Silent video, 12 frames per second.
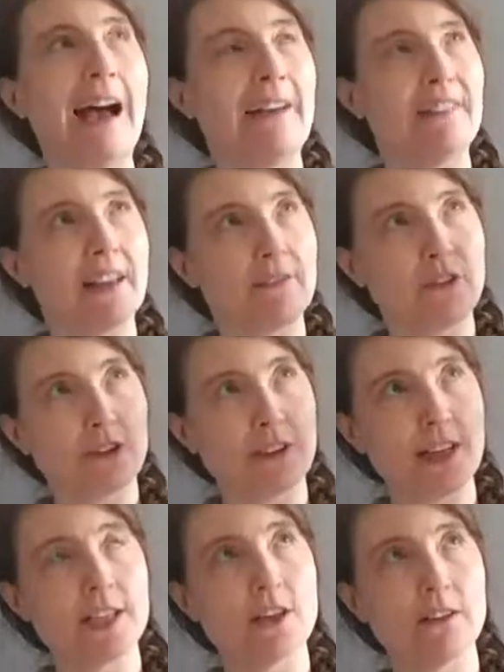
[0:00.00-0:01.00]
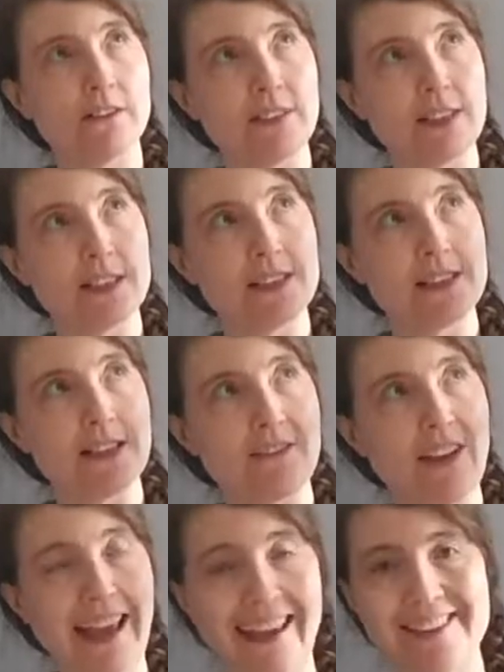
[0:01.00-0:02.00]
and they've created all of these,
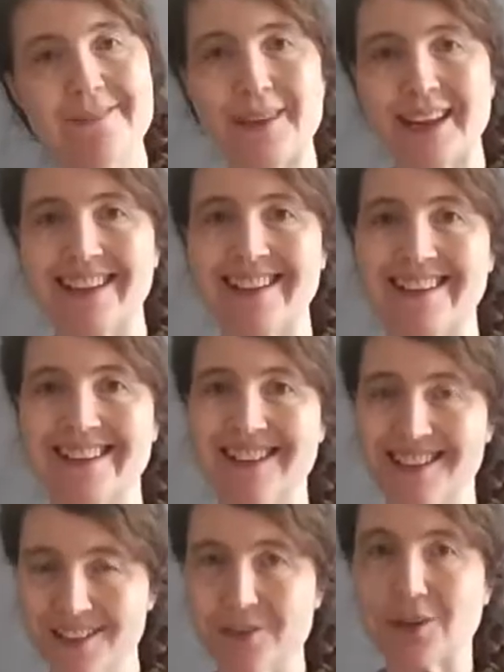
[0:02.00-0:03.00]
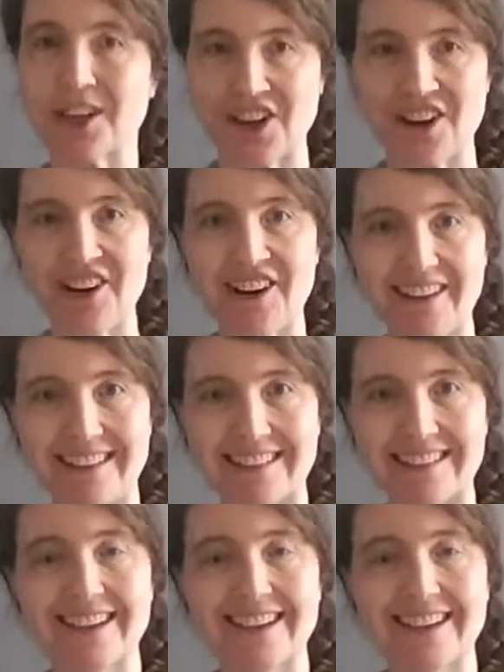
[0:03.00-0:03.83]
they've animated historic art.